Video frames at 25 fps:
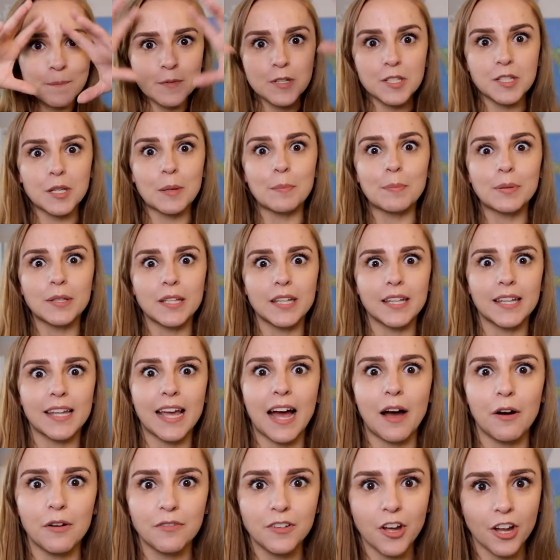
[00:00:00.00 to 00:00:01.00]
just completely
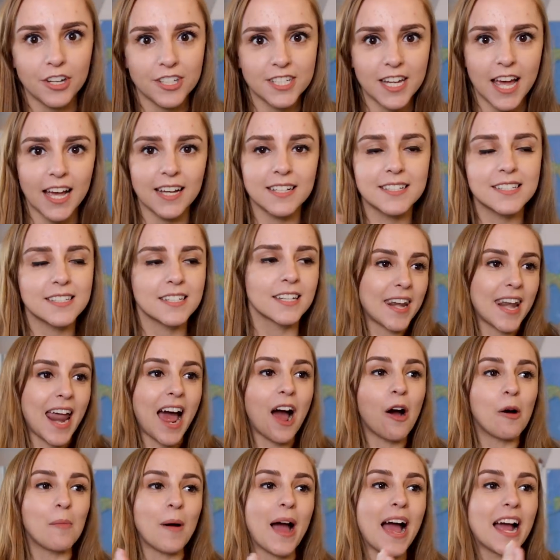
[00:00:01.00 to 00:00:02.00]
out of context.
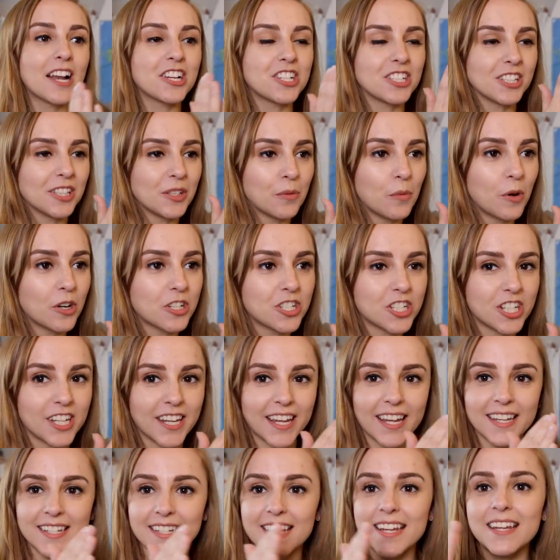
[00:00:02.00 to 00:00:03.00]
Now I'm actually watching
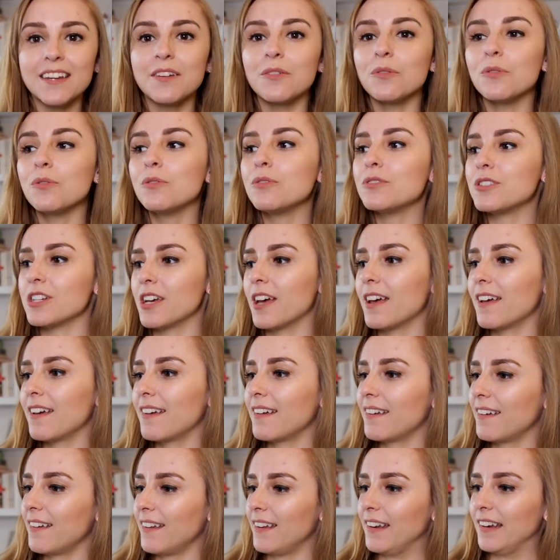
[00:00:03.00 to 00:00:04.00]
it in order
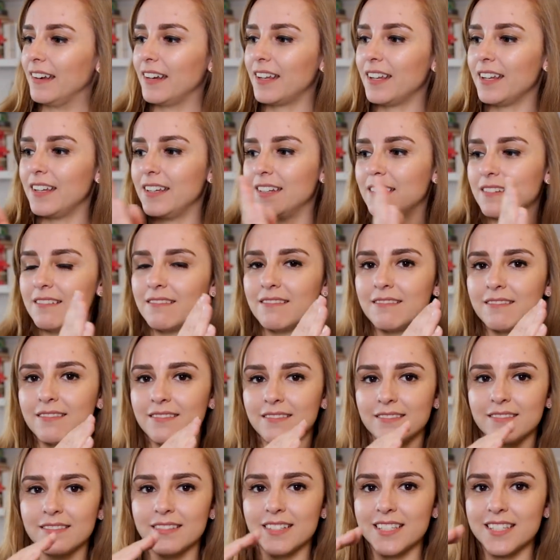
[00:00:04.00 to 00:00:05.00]
and can
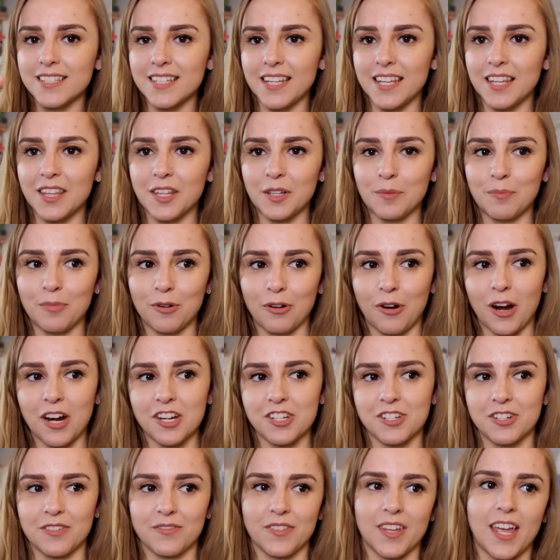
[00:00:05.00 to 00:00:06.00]
see the
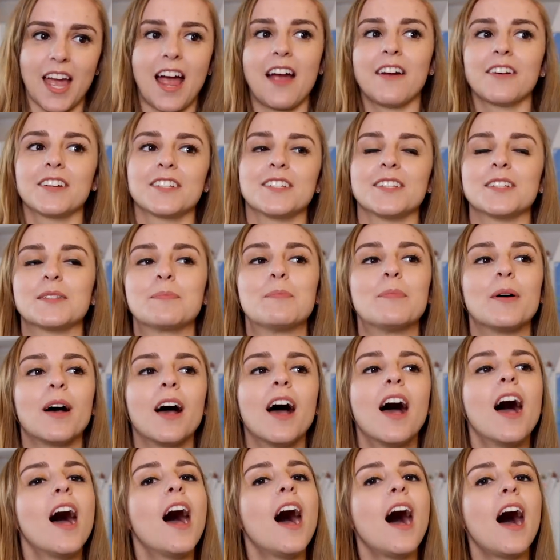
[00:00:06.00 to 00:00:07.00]
progression of the characters,
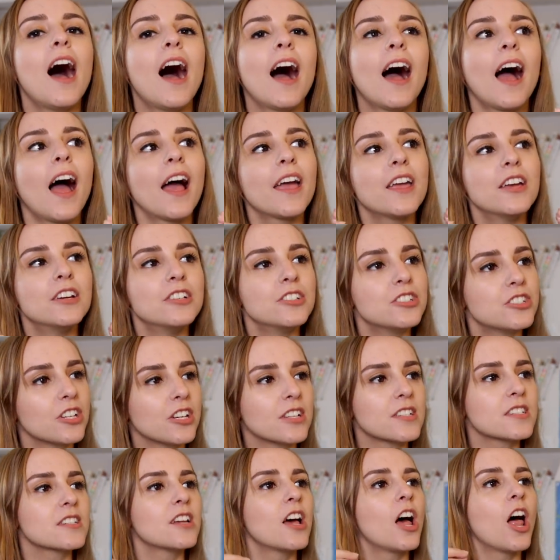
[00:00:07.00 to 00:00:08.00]
but I
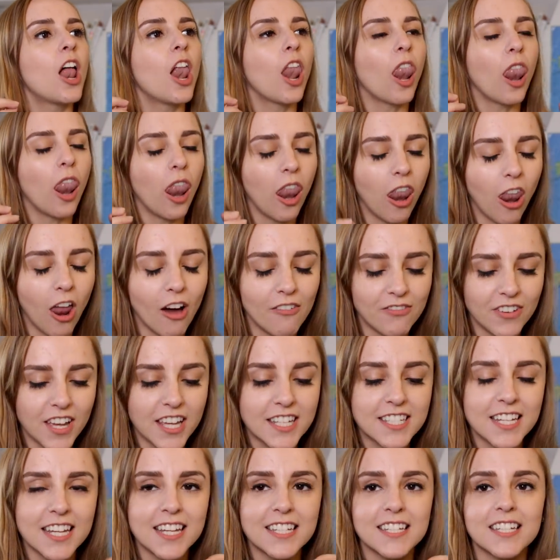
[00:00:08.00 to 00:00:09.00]
just love
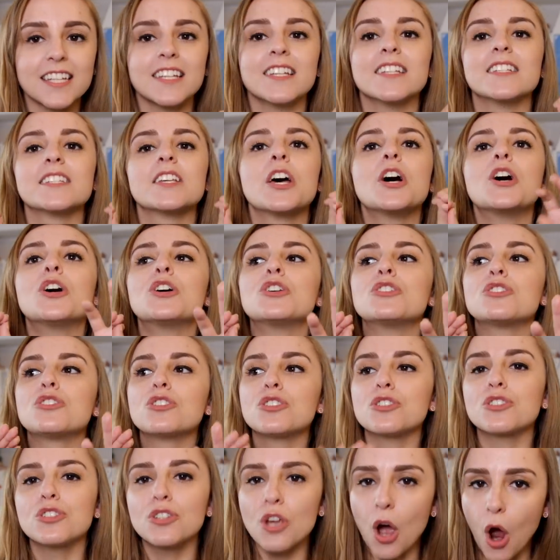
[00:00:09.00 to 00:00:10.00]
it. It is
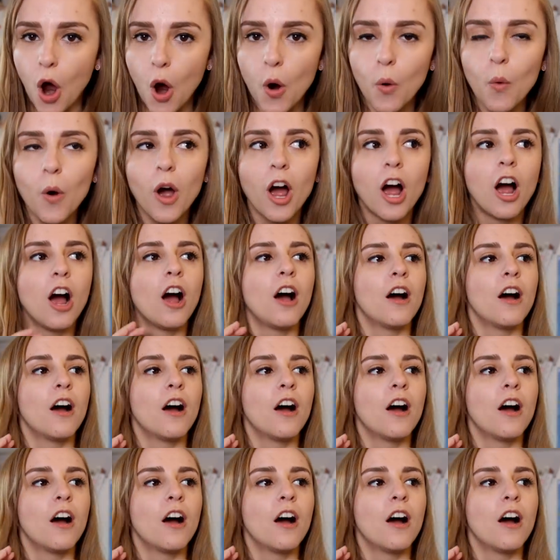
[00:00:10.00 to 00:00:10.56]
so